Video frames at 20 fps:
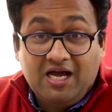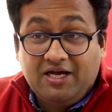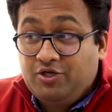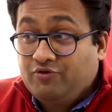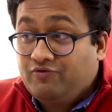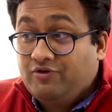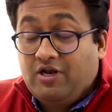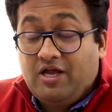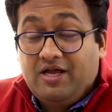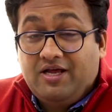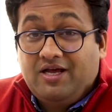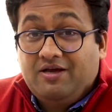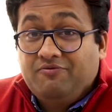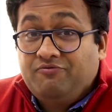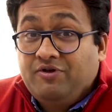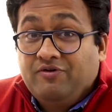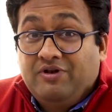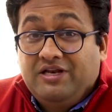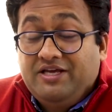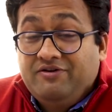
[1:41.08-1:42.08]
We
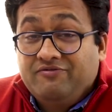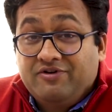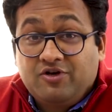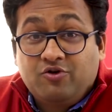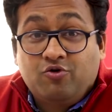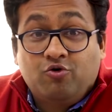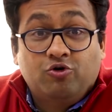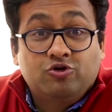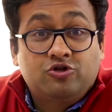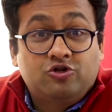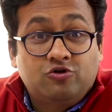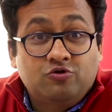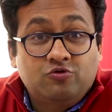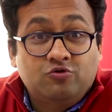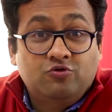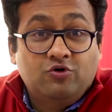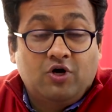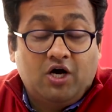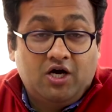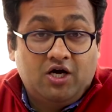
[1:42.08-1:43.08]
will even go
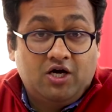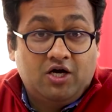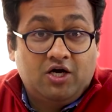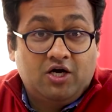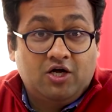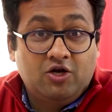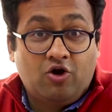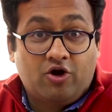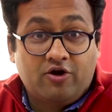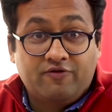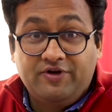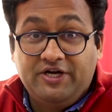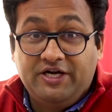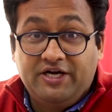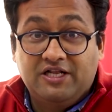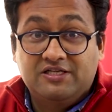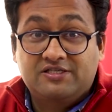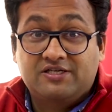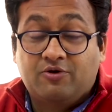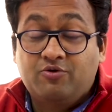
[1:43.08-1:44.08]
through a lot of
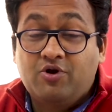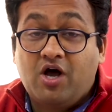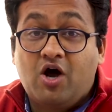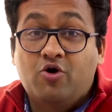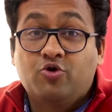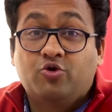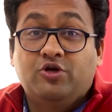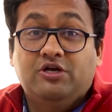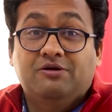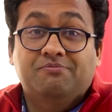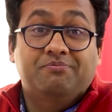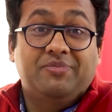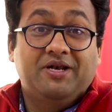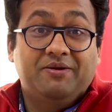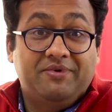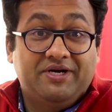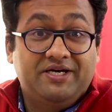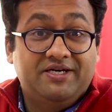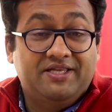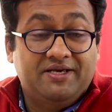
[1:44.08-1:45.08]
details around how to
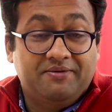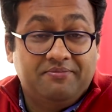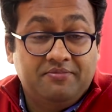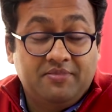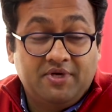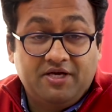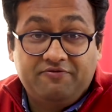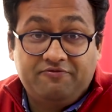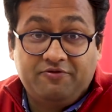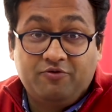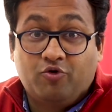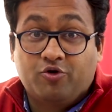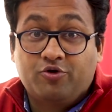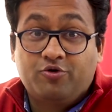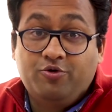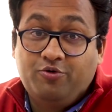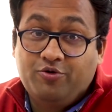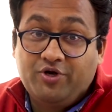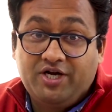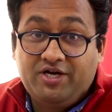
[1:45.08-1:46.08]
implement them if we
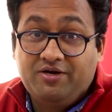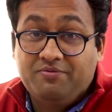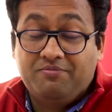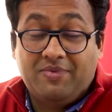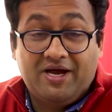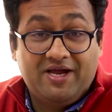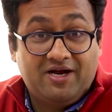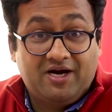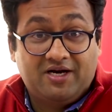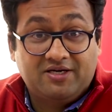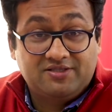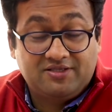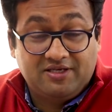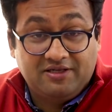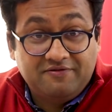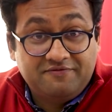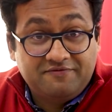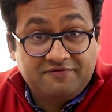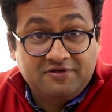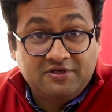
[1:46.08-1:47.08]
want to do it by
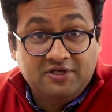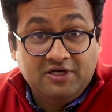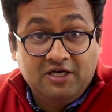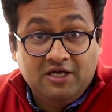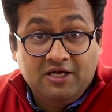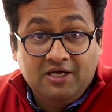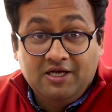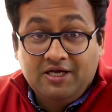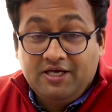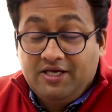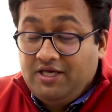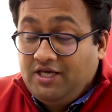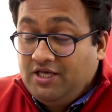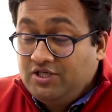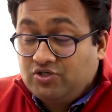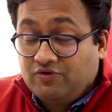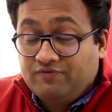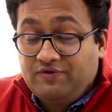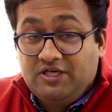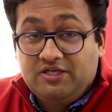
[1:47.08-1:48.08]
ourselves.
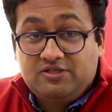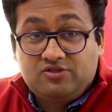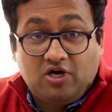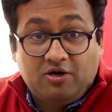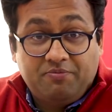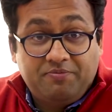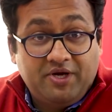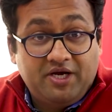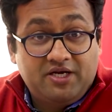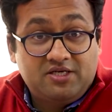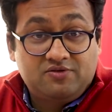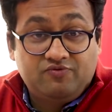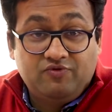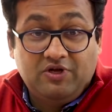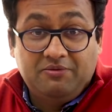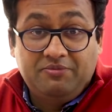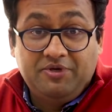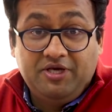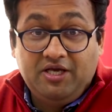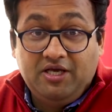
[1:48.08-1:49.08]
Each of these topics
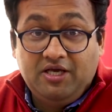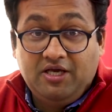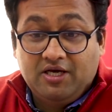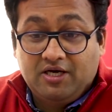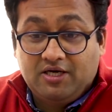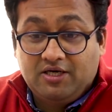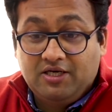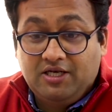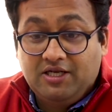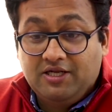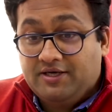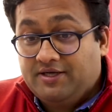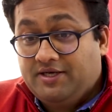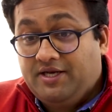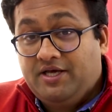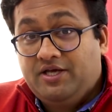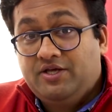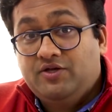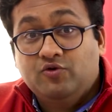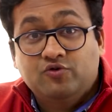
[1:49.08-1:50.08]
will be
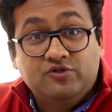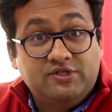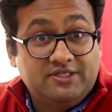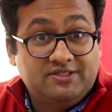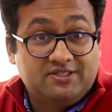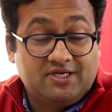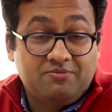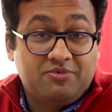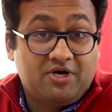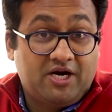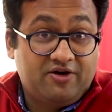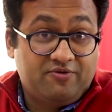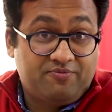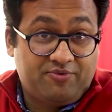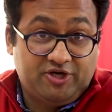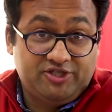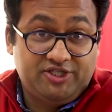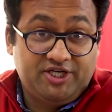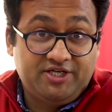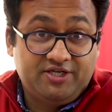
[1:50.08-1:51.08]
learning using some kind of
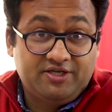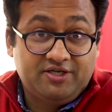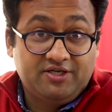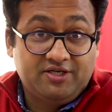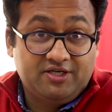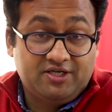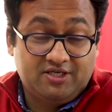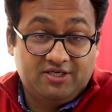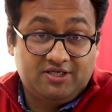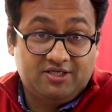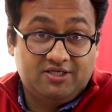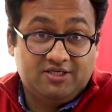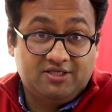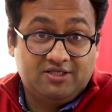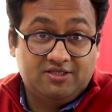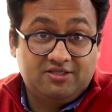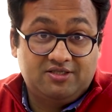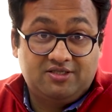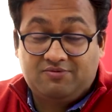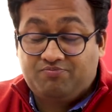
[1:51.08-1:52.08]
project.
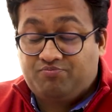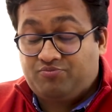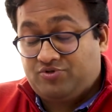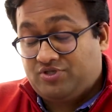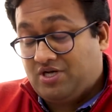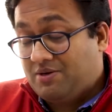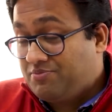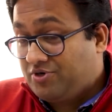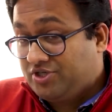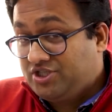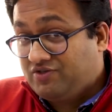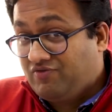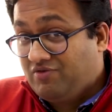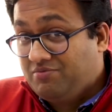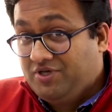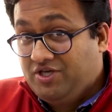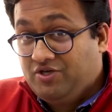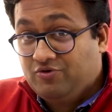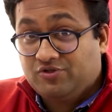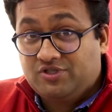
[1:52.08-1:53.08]
Some project will
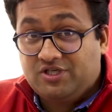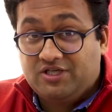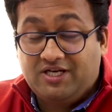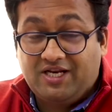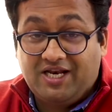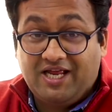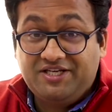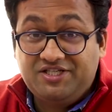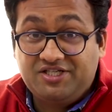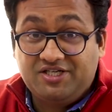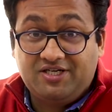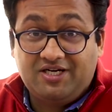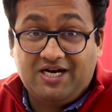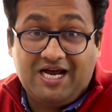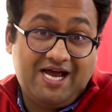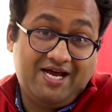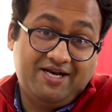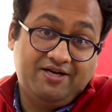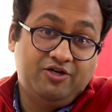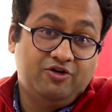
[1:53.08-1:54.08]
be used in a lecture,
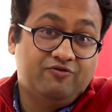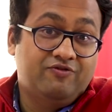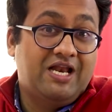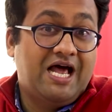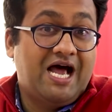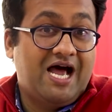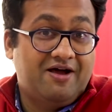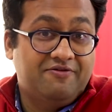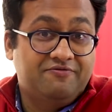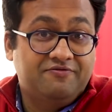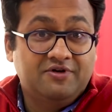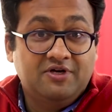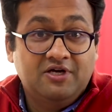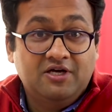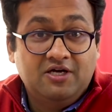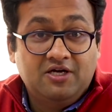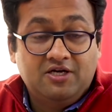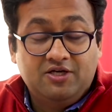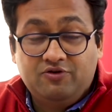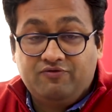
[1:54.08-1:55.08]
and you
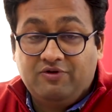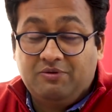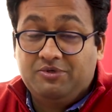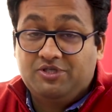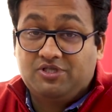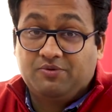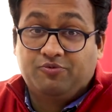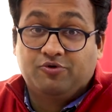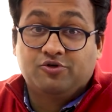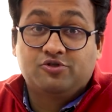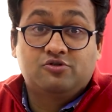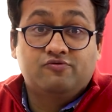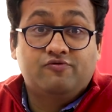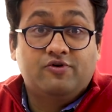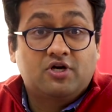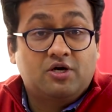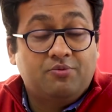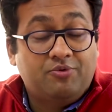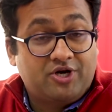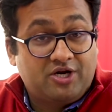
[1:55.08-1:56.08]
will be supposed to
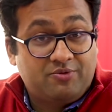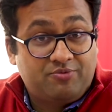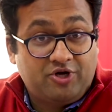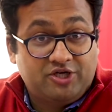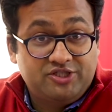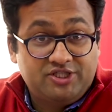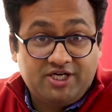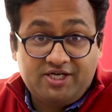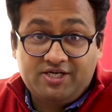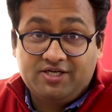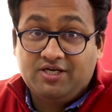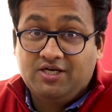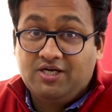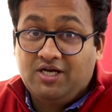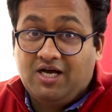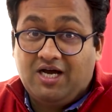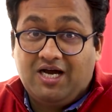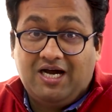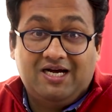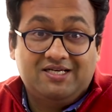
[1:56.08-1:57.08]
work upon a project
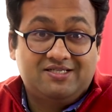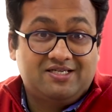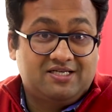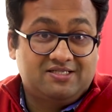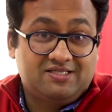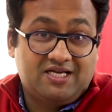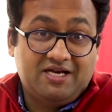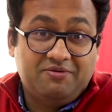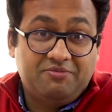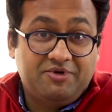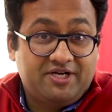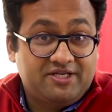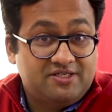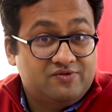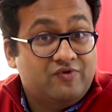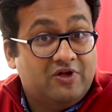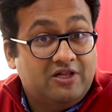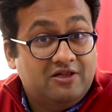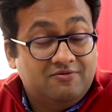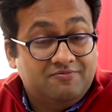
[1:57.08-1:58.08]
as an assignment
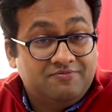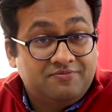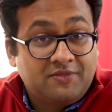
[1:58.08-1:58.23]
as well.